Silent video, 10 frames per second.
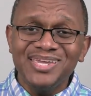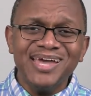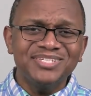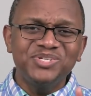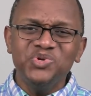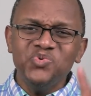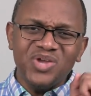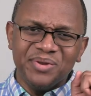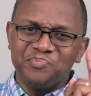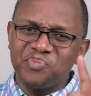Yes, you
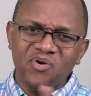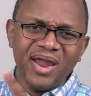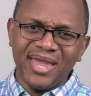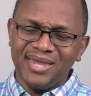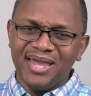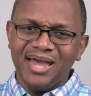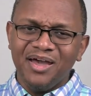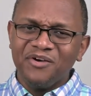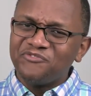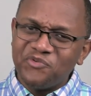can pray
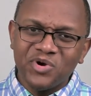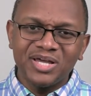for